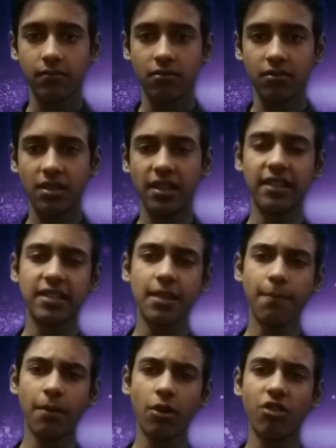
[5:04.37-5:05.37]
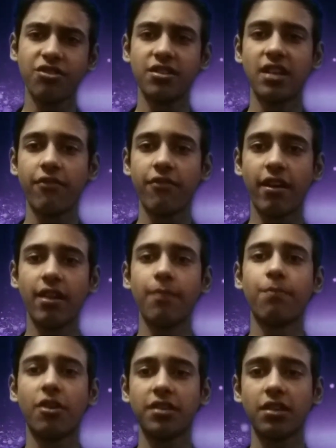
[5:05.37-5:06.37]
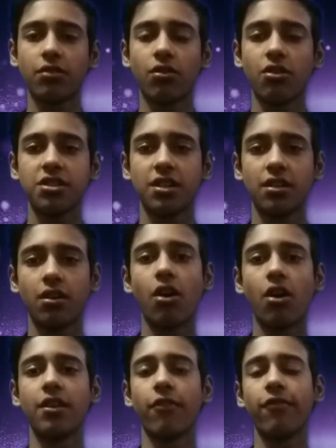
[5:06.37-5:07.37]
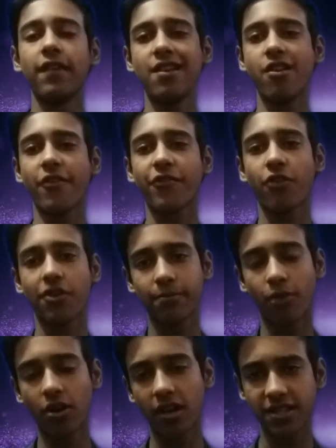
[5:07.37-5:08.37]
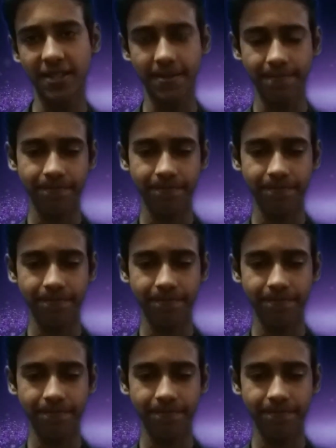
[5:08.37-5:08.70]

This is a simple question and very important question on the field of cosmology.